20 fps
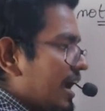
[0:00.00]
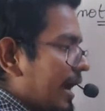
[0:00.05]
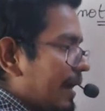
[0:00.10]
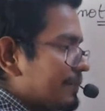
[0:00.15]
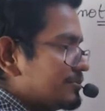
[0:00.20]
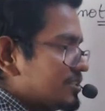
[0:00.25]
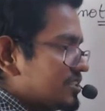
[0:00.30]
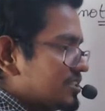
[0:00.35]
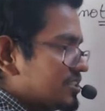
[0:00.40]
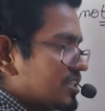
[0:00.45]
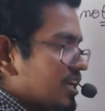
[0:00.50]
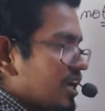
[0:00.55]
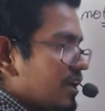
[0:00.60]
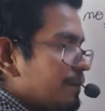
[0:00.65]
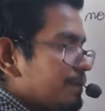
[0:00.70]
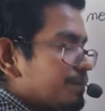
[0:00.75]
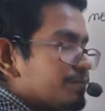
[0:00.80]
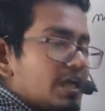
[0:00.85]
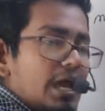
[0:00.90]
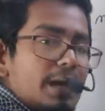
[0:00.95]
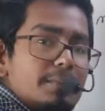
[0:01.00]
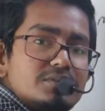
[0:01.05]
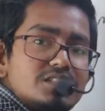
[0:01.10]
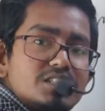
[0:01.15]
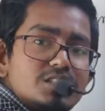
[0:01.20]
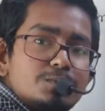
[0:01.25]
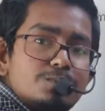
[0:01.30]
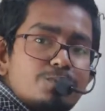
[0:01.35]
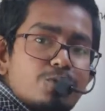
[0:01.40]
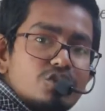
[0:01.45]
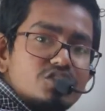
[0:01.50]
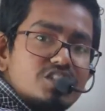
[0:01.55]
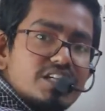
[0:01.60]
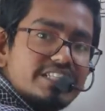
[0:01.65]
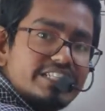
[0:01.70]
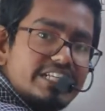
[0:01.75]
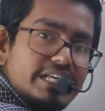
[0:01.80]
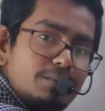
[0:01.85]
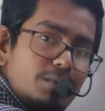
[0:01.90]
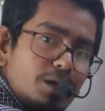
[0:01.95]
I'm just
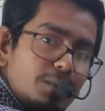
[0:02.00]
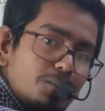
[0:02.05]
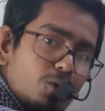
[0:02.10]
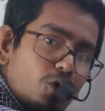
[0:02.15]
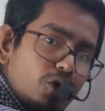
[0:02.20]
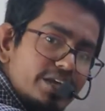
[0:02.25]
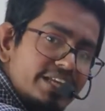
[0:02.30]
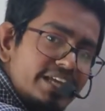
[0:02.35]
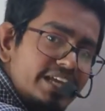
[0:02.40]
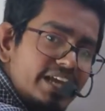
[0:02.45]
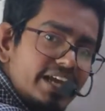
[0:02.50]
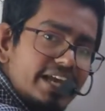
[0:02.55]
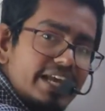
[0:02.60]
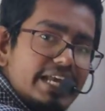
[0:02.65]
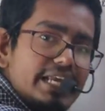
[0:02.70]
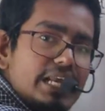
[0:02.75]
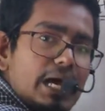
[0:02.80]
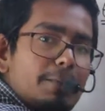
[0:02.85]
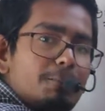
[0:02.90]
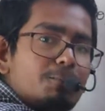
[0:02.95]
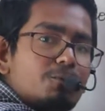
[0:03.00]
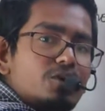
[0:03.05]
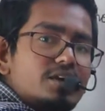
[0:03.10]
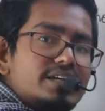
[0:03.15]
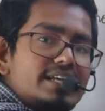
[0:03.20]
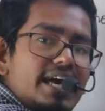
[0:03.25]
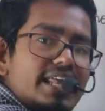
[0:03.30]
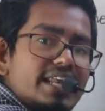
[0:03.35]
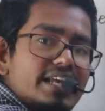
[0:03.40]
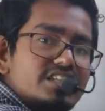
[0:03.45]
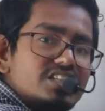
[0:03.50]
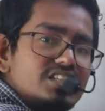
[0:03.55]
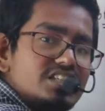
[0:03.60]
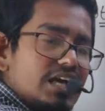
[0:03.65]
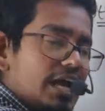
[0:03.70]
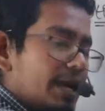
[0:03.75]
projecting my body in upward direction.